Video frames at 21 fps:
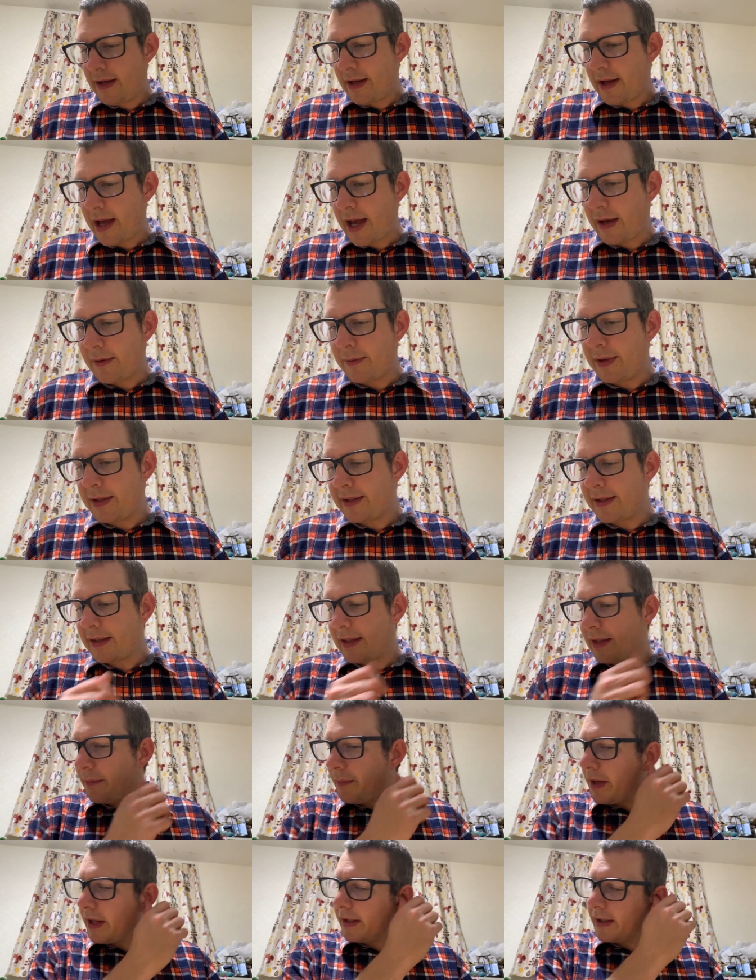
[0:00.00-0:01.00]
I recently
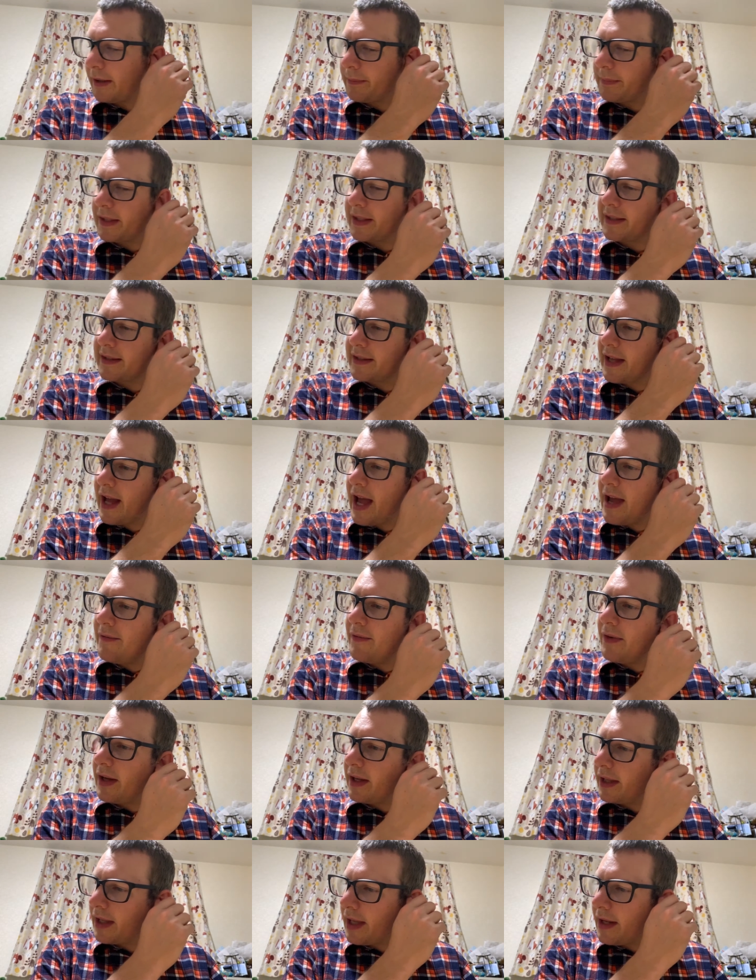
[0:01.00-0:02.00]
picked up the Skyva
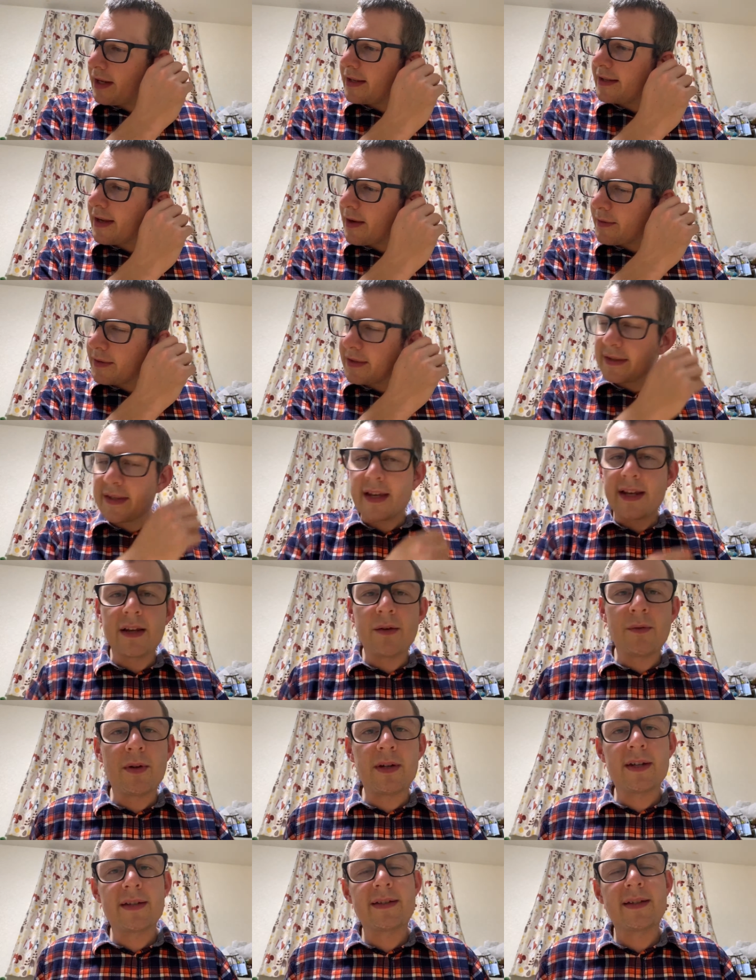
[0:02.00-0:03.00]
again as I was sending
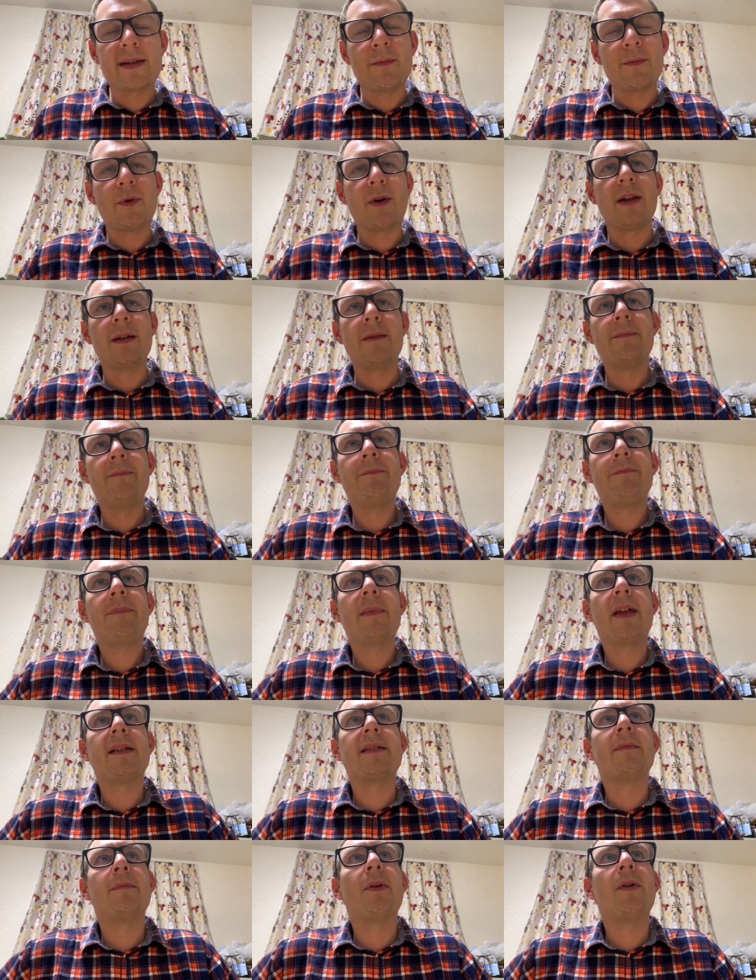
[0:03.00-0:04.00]
one to someone
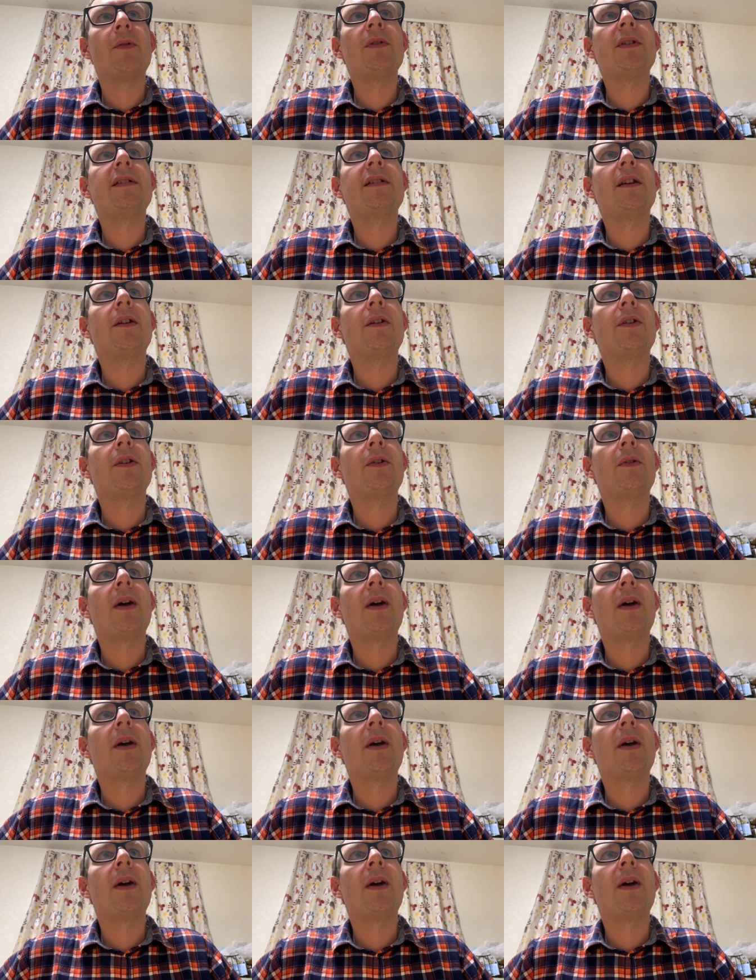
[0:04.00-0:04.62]
as a bonus yo-yo,